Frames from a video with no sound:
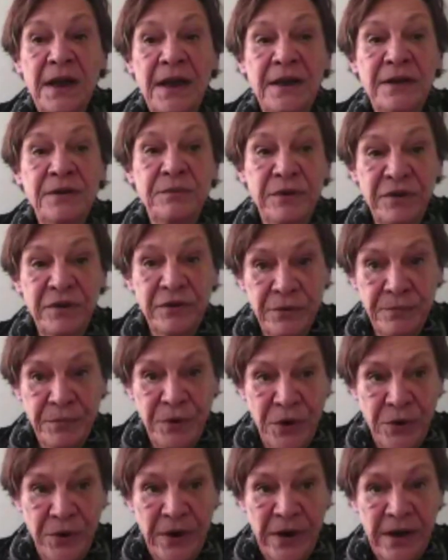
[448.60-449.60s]
and with
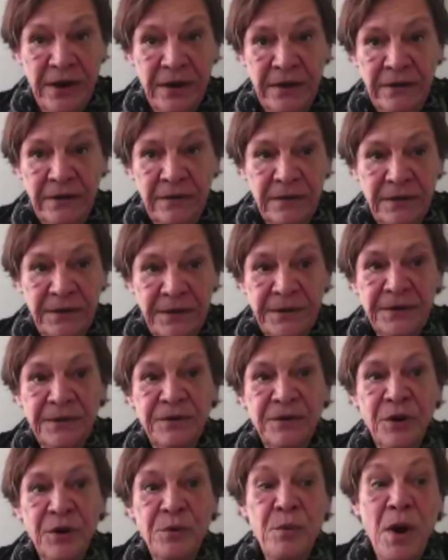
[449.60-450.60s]
UMOA
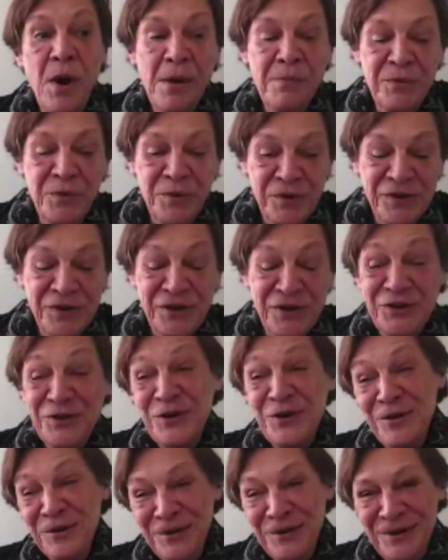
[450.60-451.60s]
or WAMU as
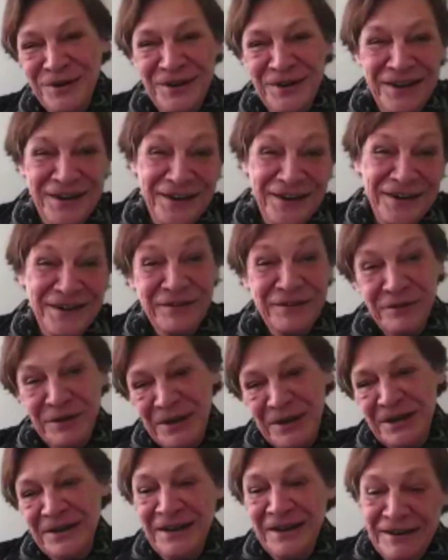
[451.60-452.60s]
it's called in uh,
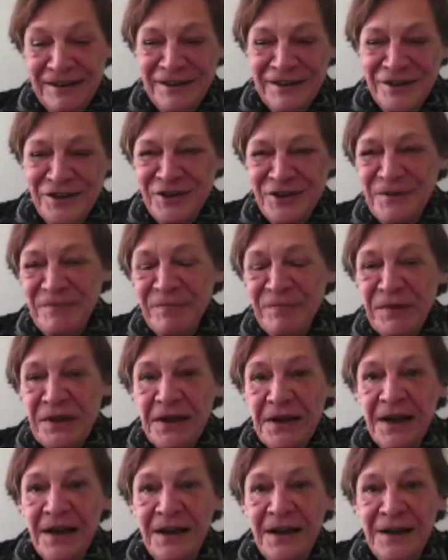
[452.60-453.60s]
in English
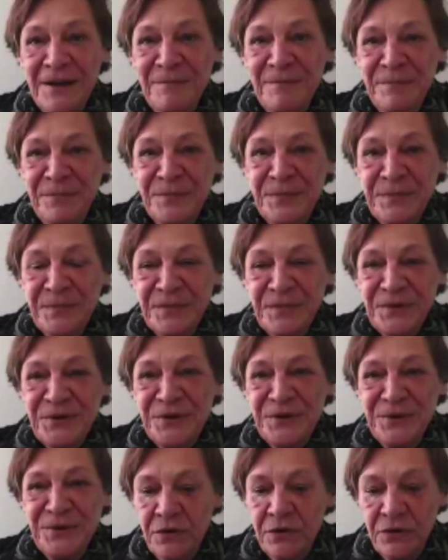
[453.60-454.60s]
um,
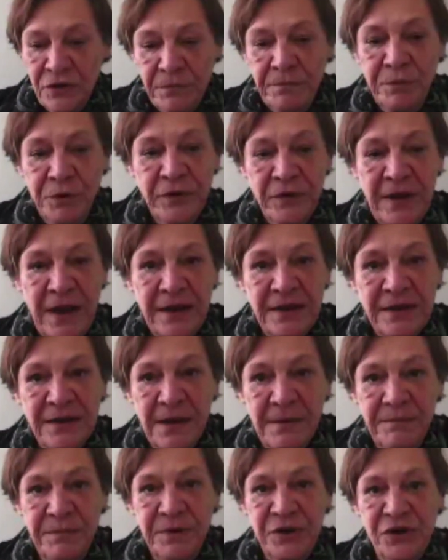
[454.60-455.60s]
to support that
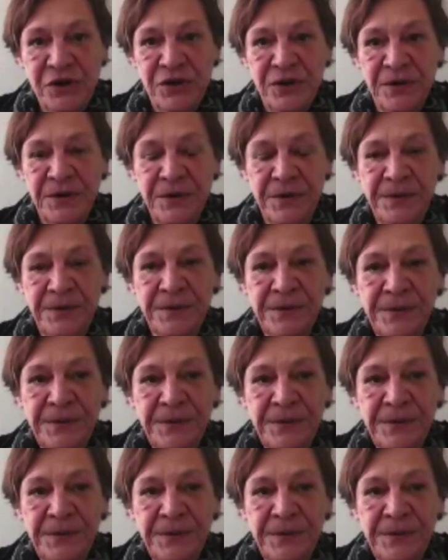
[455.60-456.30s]
ambition.